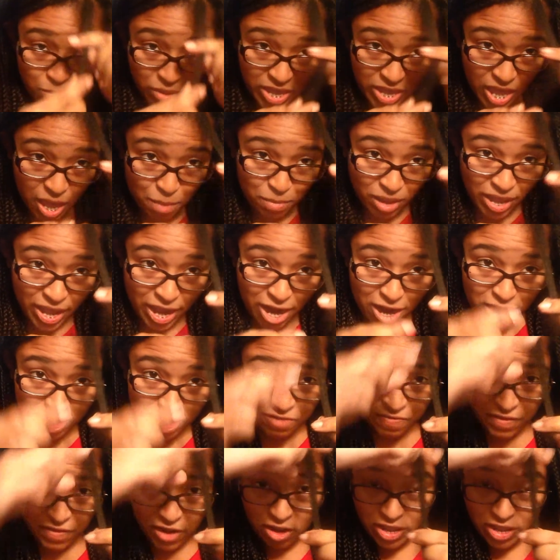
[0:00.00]
But yeah, my hair
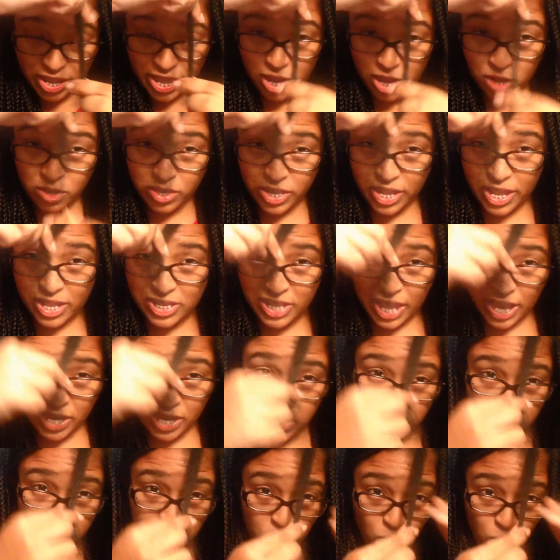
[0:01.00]
is fairly healthy. It's
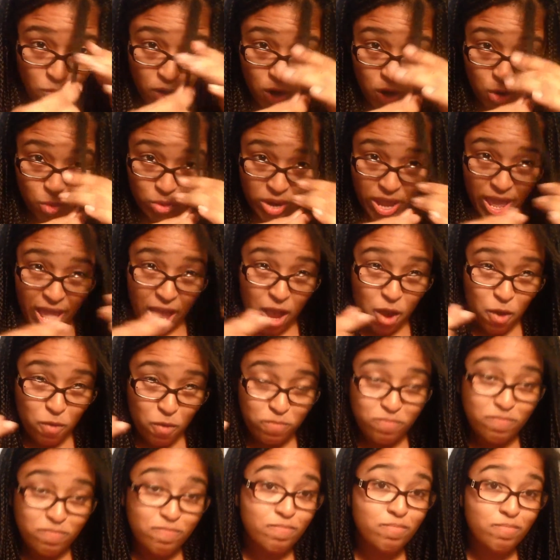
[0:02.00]
actually grown
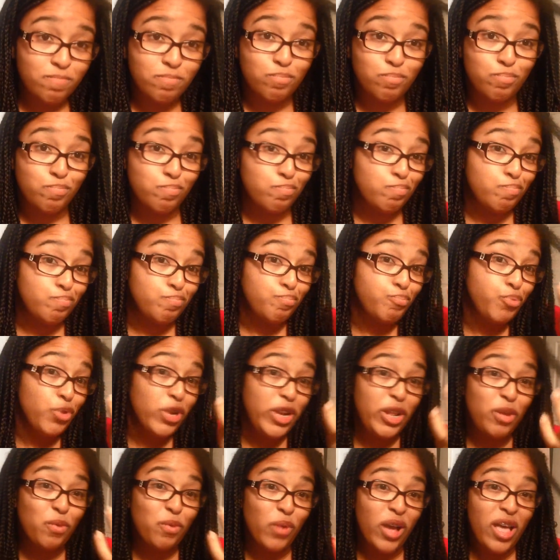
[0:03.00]
out
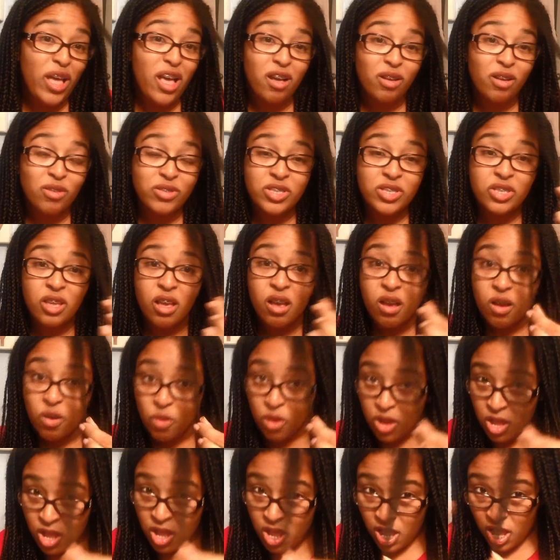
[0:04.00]
pretty well.
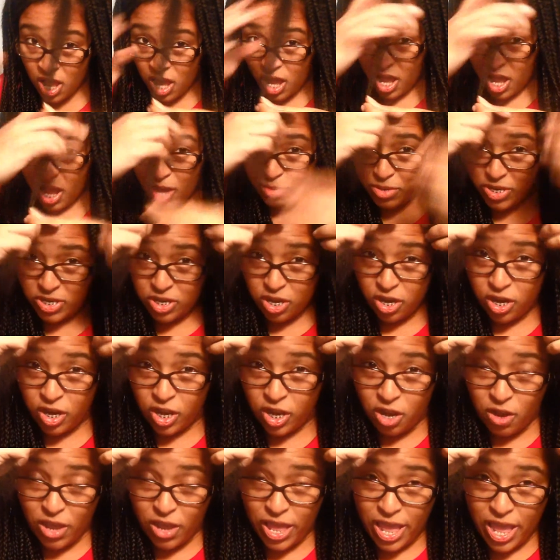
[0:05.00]
So I'm just going
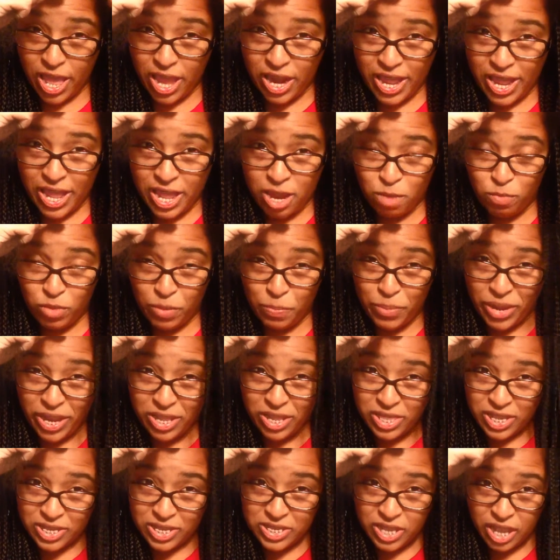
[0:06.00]
to go ahead and
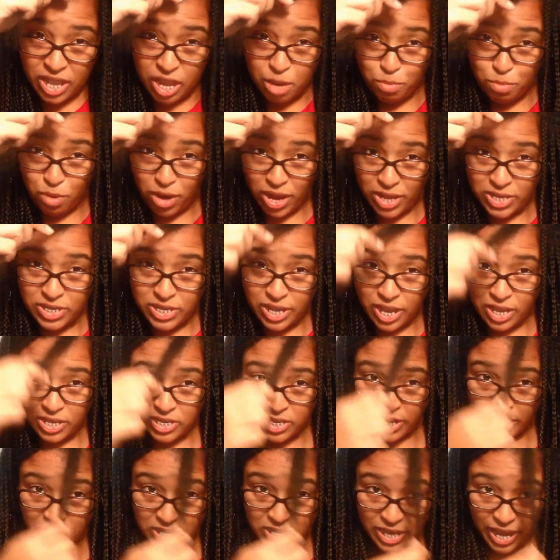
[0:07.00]
repeat the same
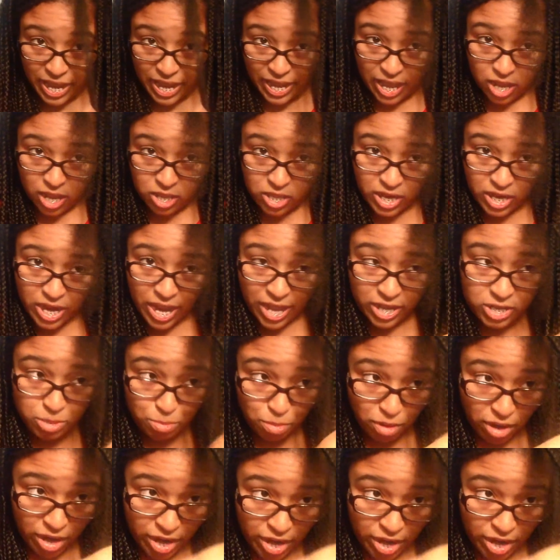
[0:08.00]
process and take out the next